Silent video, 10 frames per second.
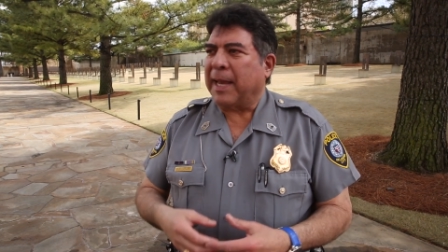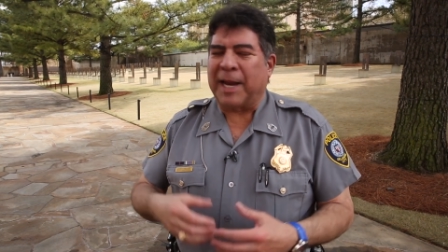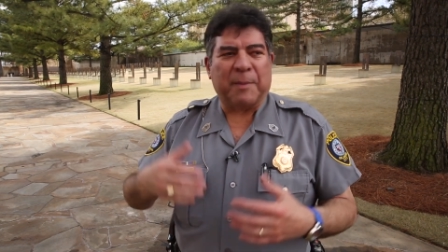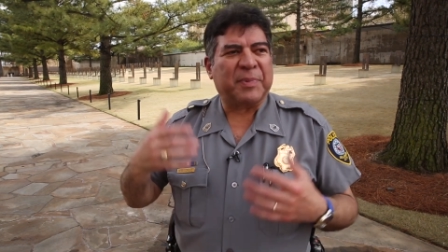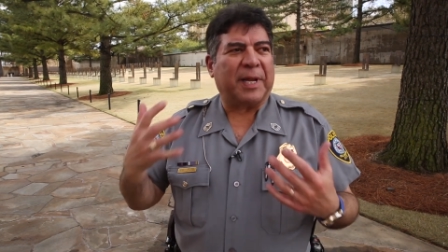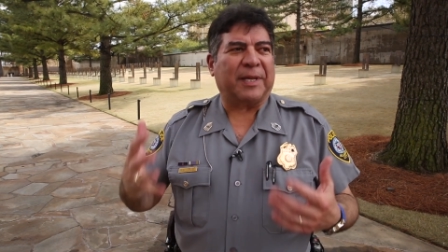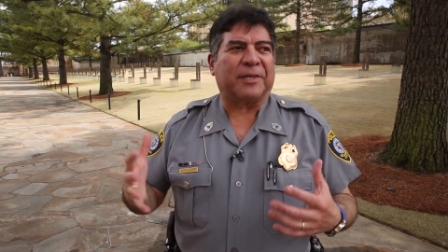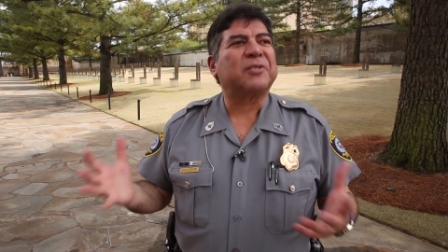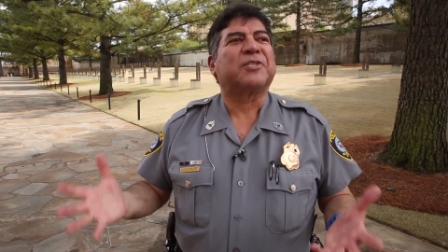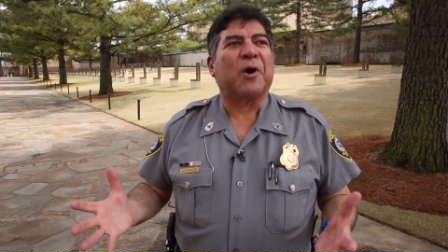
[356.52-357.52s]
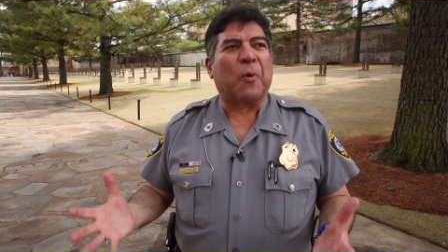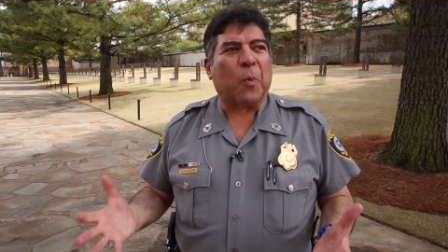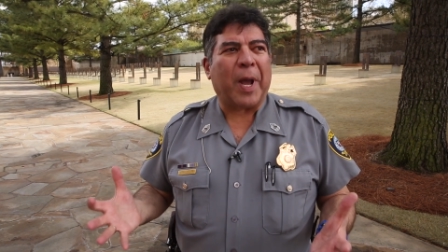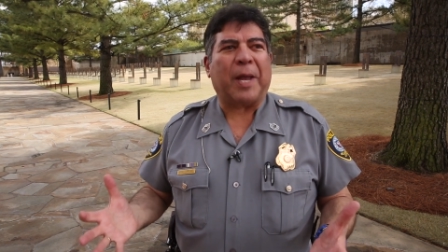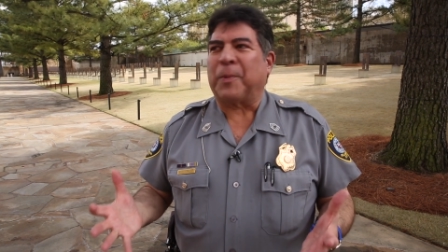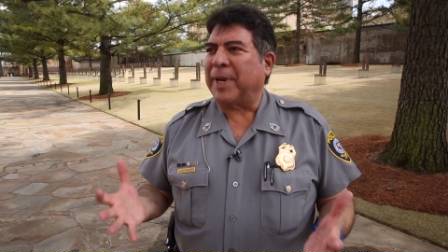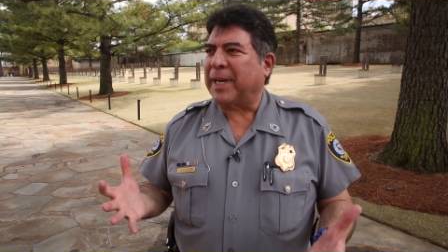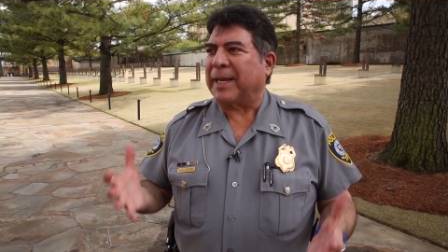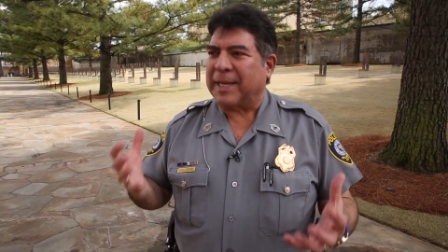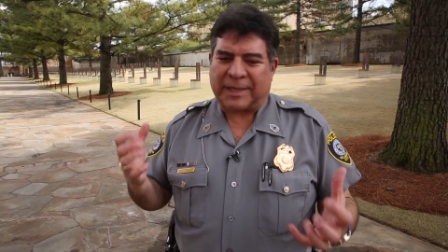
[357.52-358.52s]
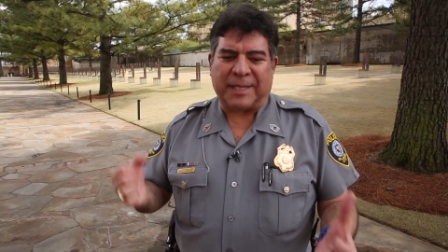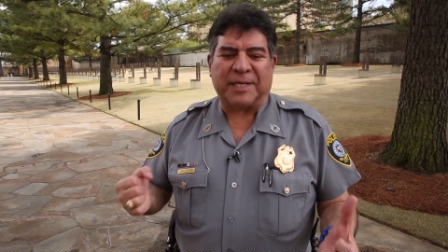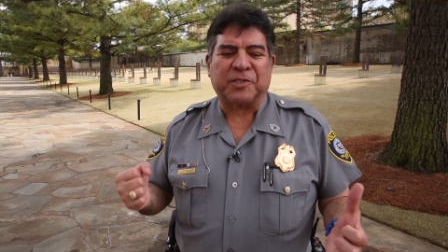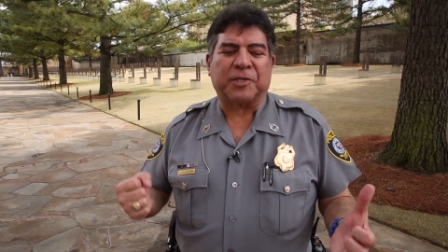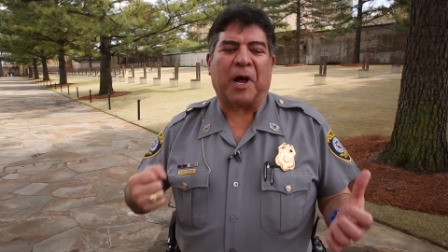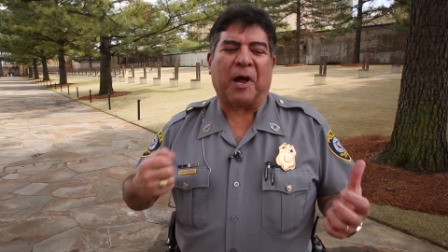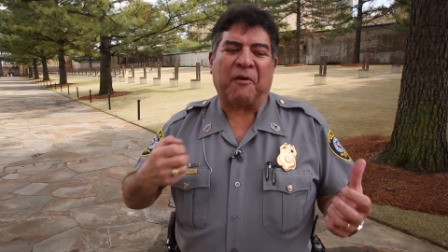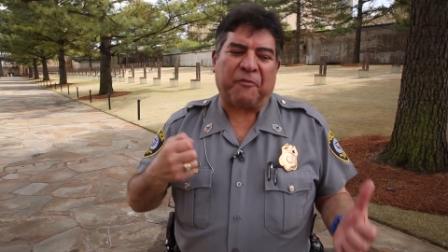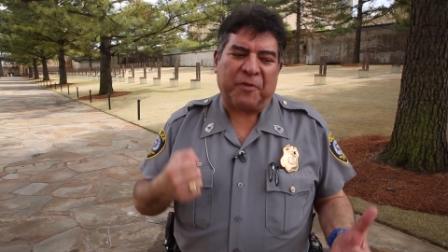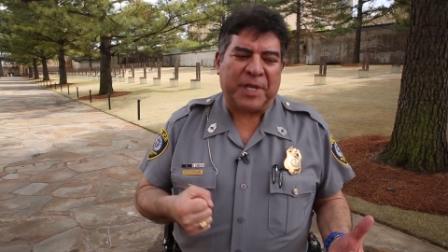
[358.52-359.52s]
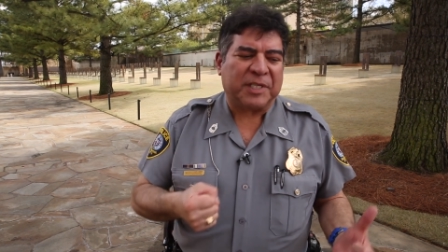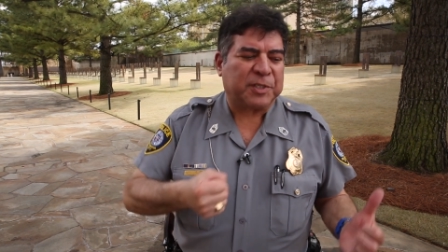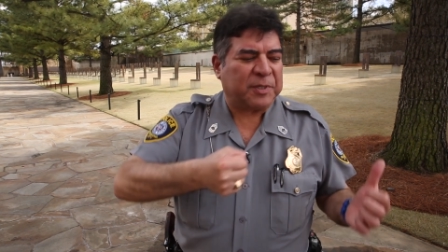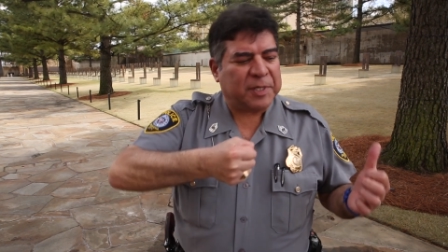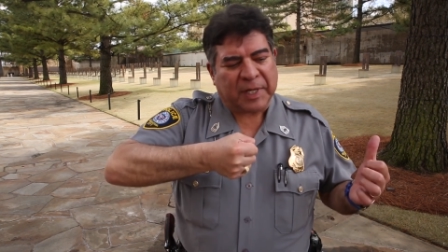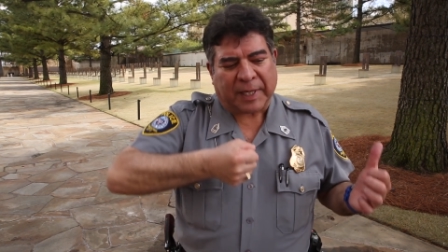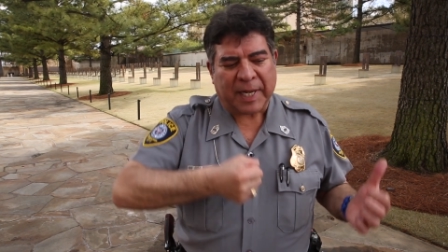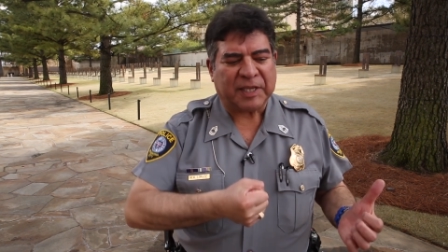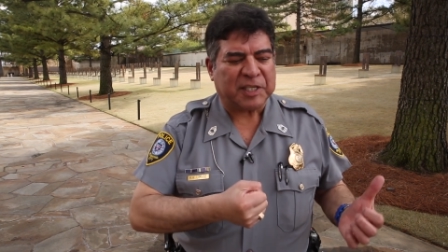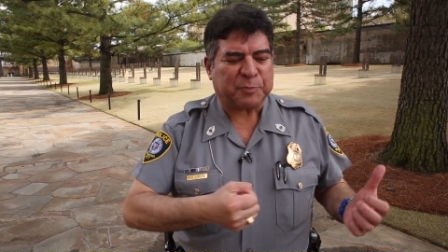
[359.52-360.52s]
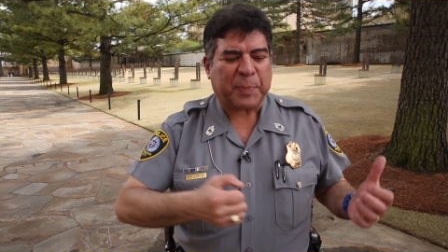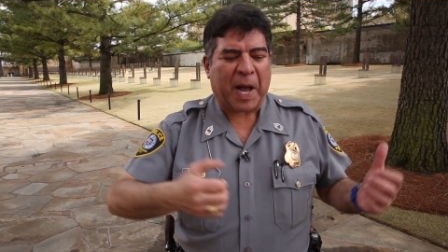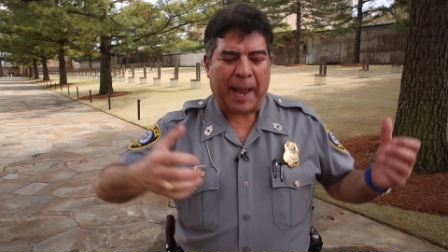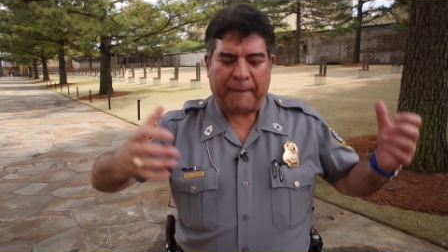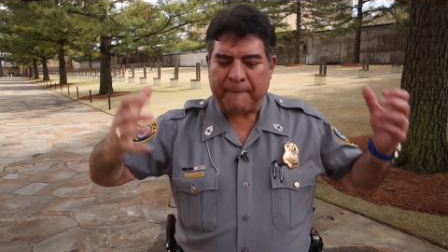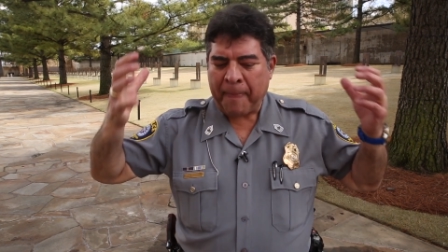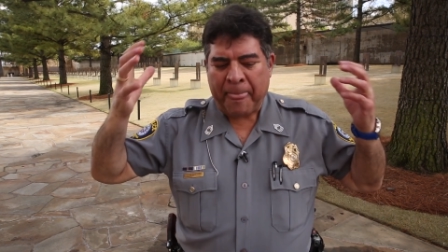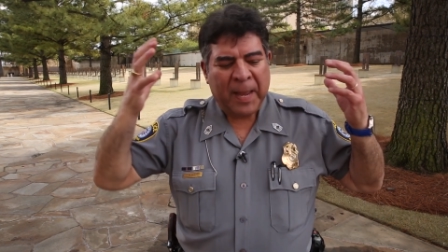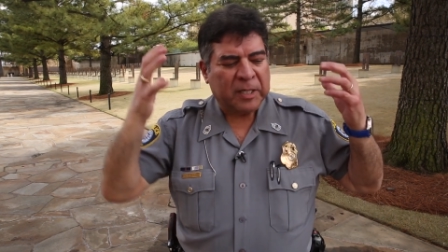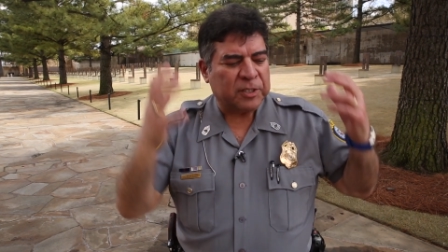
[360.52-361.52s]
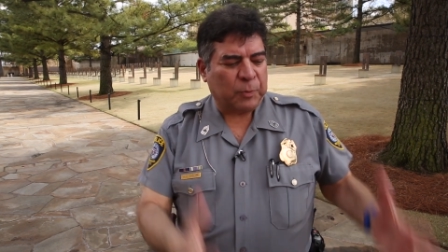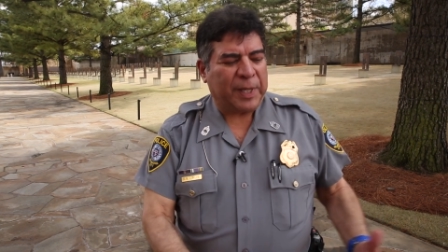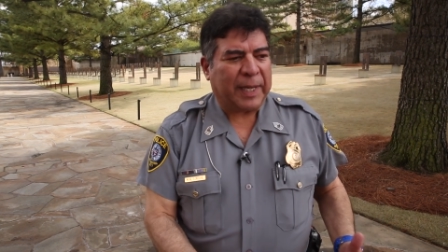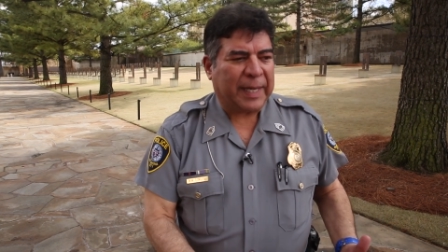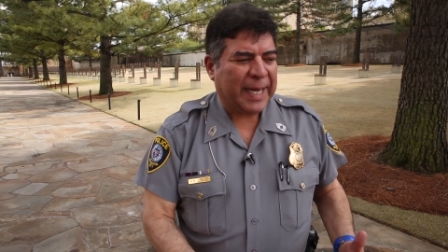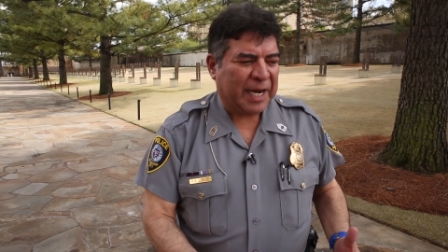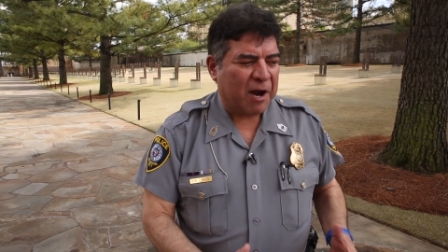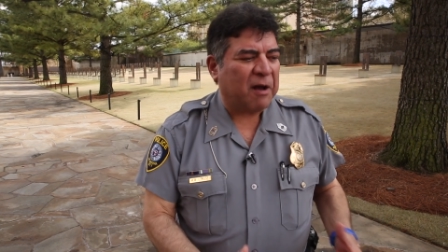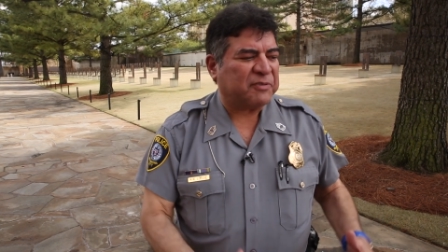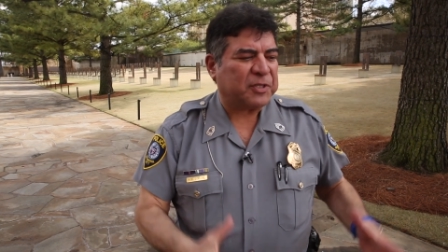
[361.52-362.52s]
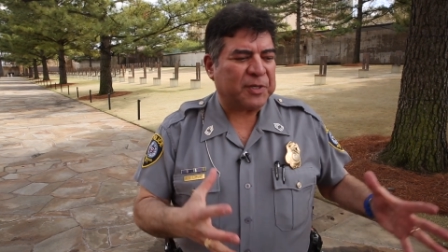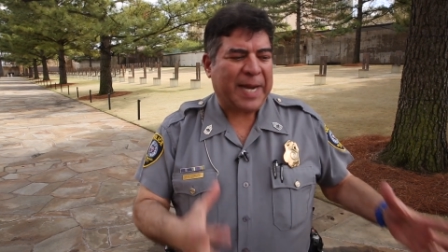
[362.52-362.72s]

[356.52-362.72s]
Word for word: And I'm thinking, there's no way we can get this saw for this to cut this pipe so we can get an officer